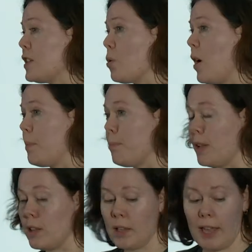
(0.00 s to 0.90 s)
it's quite
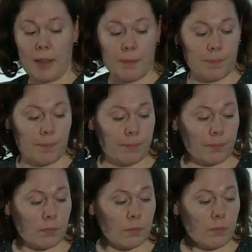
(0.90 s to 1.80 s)
bulky.
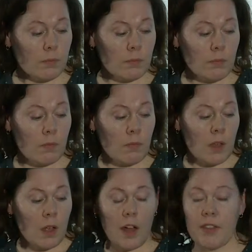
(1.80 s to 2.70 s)

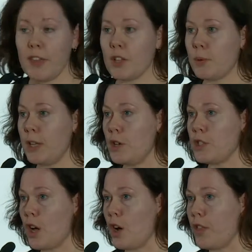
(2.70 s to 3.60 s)
Other things we
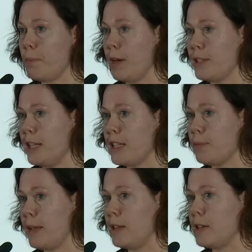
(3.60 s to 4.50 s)
use are the putty
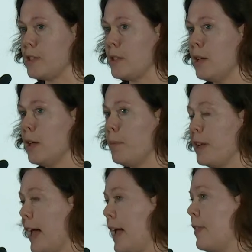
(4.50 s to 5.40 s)
splints, but
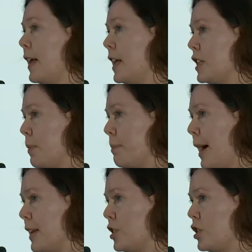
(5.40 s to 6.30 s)
again, they need to be
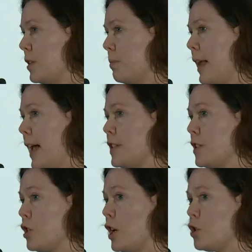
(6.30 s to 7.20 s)
bandaged in place
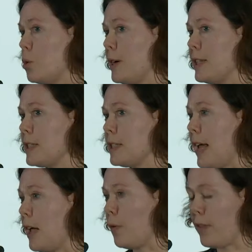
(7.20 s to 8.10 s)
and don't always
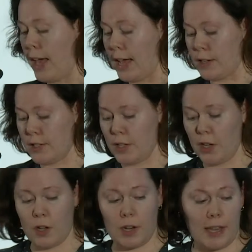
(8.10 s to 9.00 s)
stay on the hand
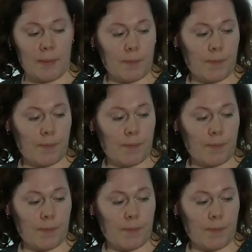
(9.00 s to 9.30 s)
securely.